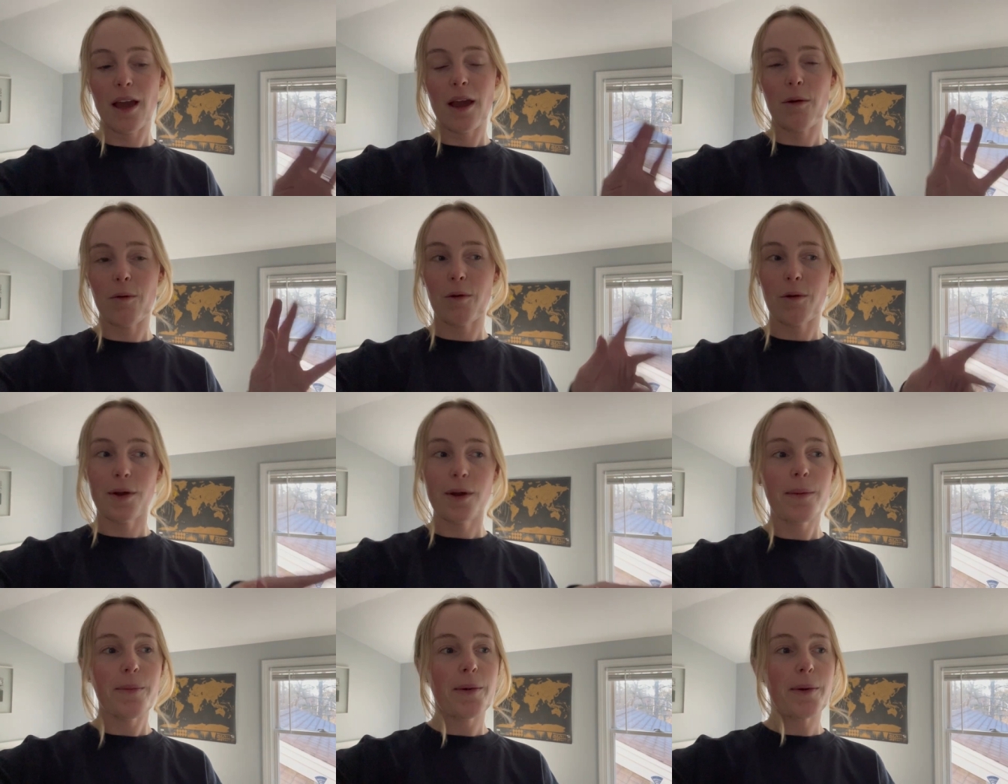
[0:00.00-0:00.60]
I
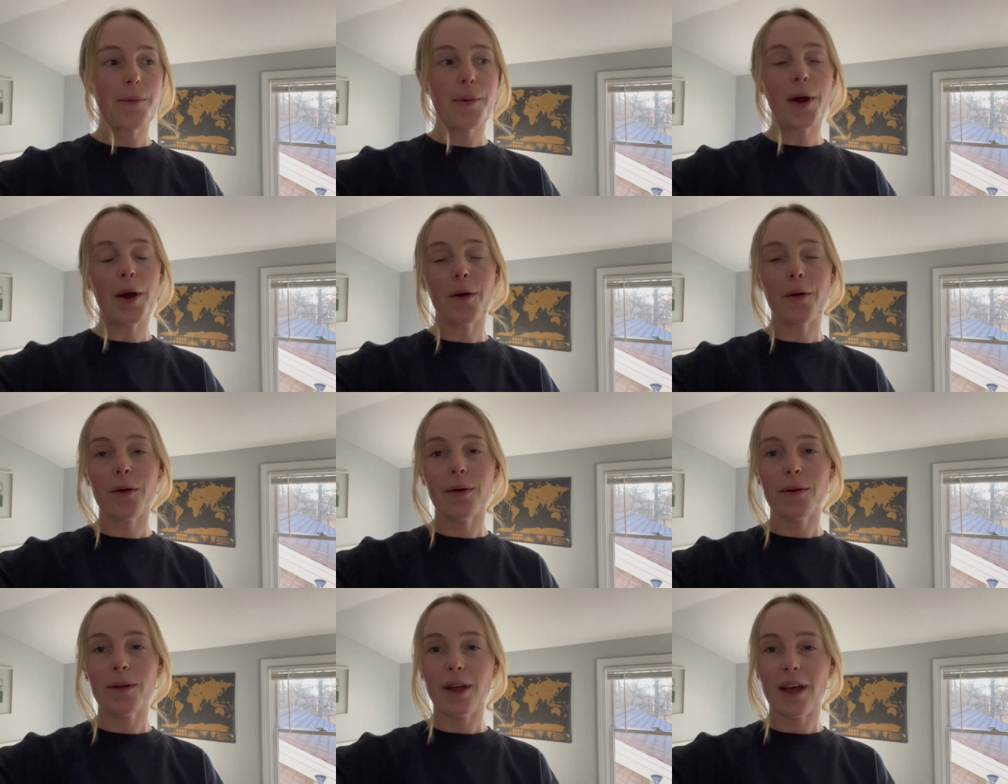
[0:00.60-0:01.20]
woke up
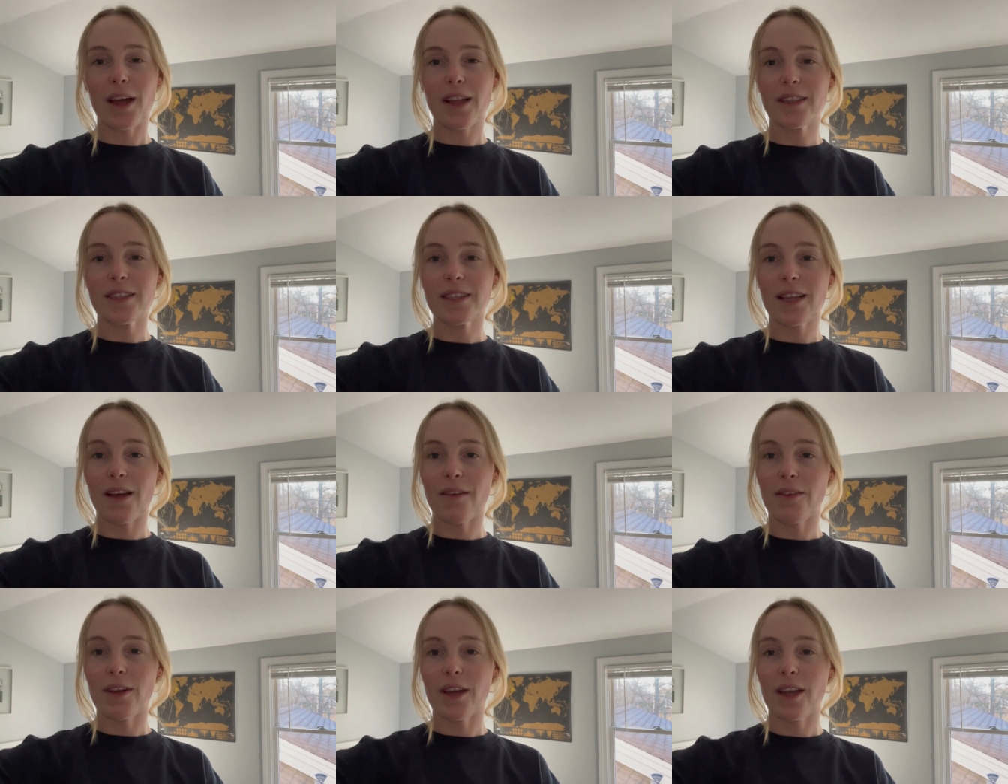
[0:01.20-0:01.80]
about at
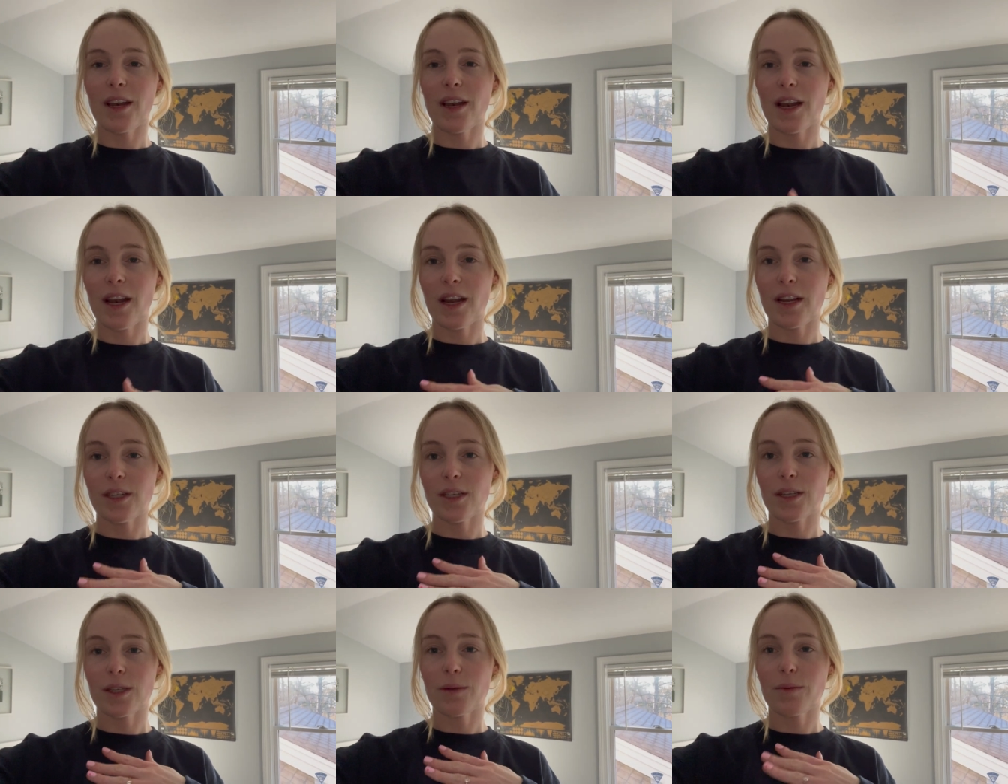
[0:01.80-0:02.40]
seven and I
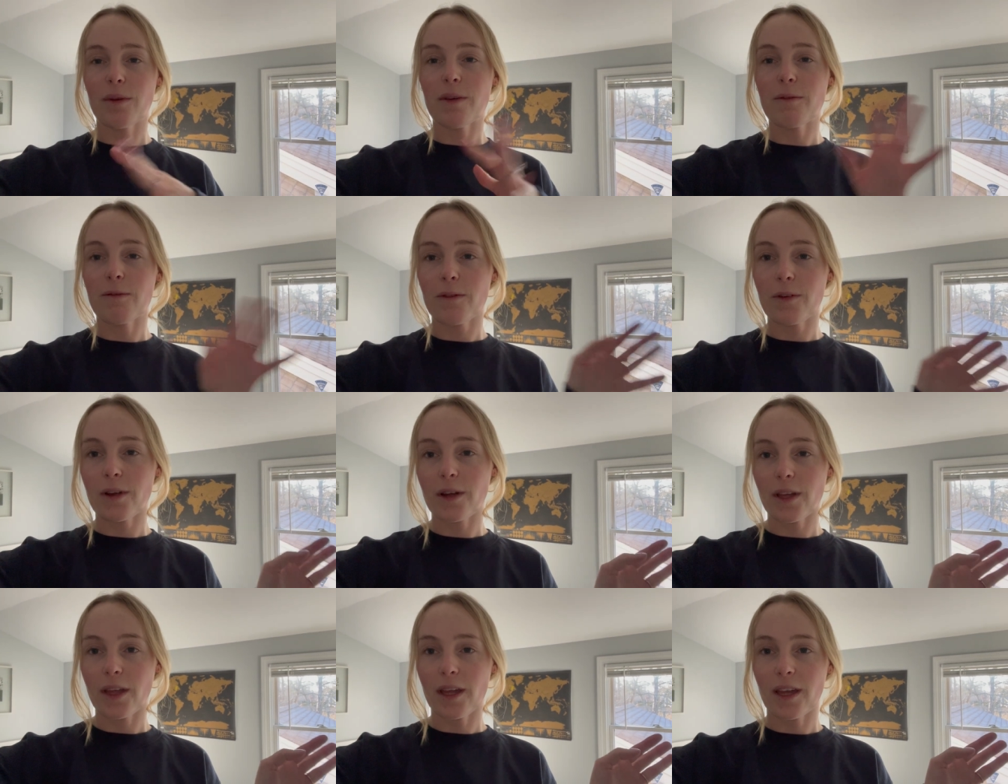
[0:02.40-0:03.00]
just went
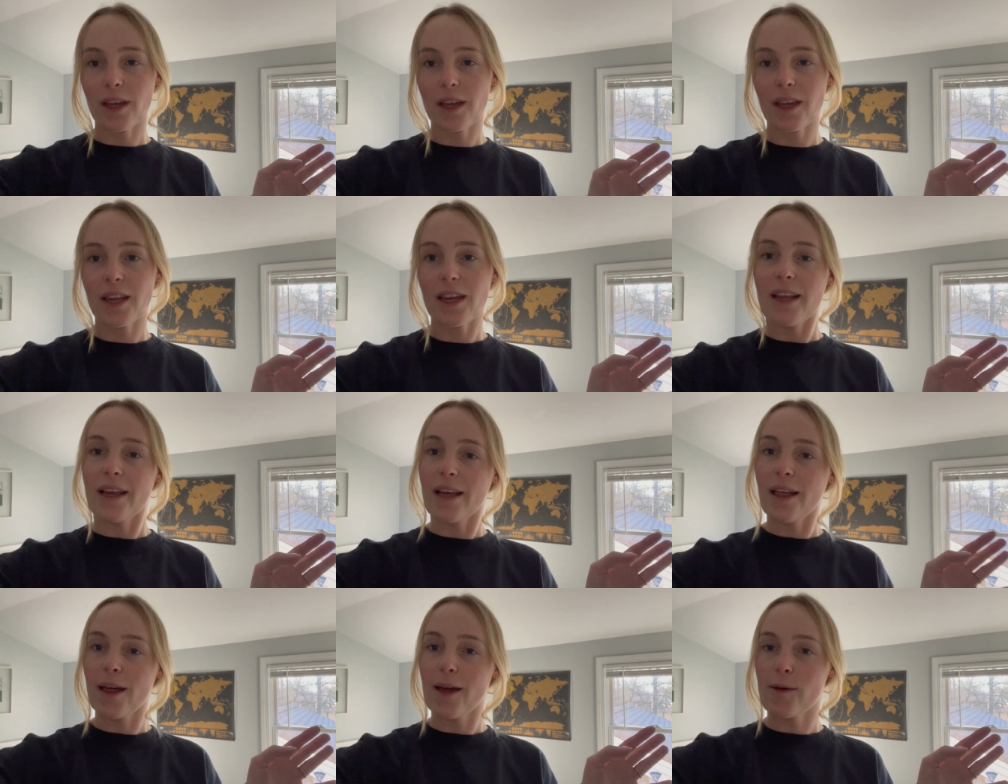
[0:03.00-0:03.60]
for like an
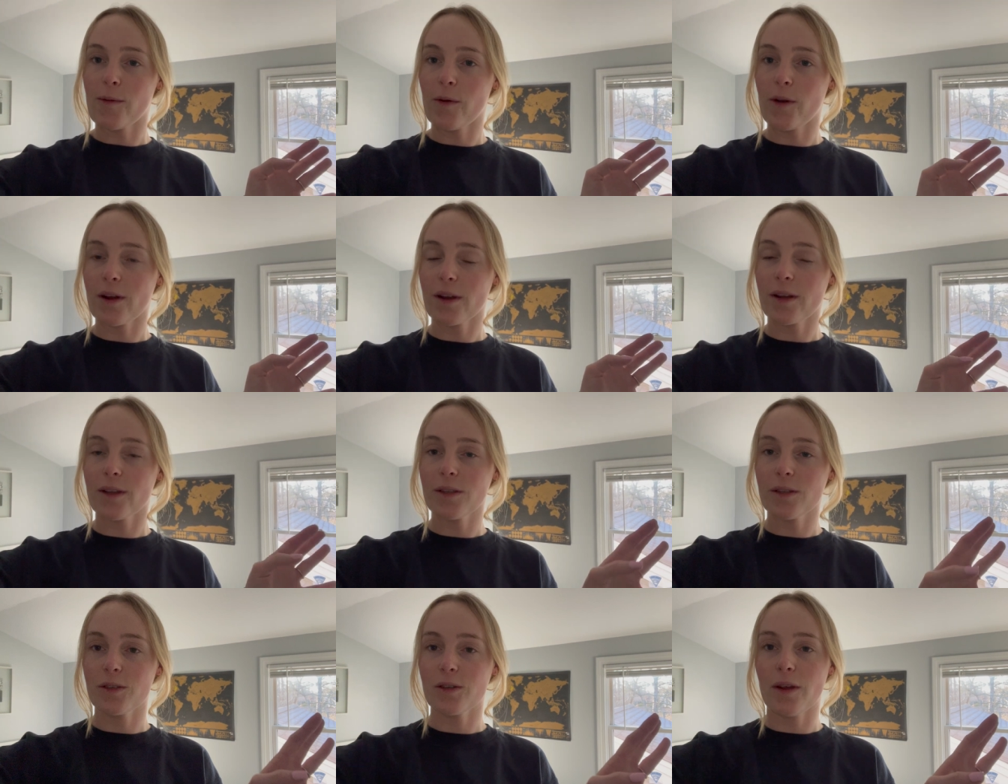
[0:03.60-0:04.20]
incline walk
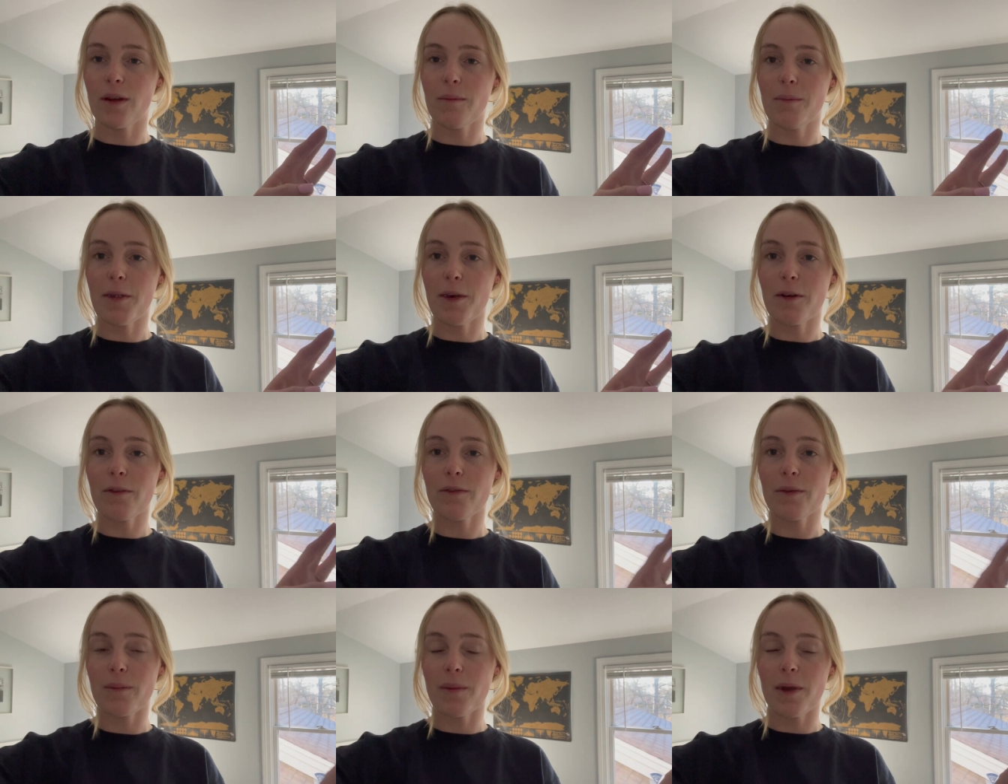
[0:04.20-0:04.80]
on the treadmill
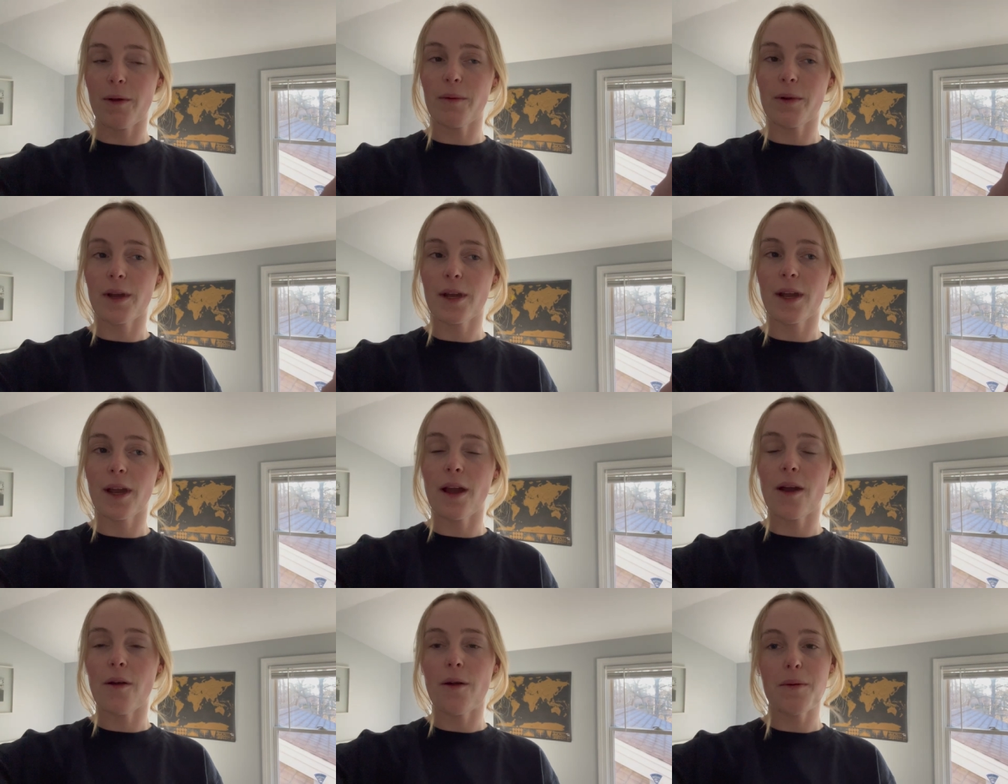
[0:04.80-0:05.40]
for my workout.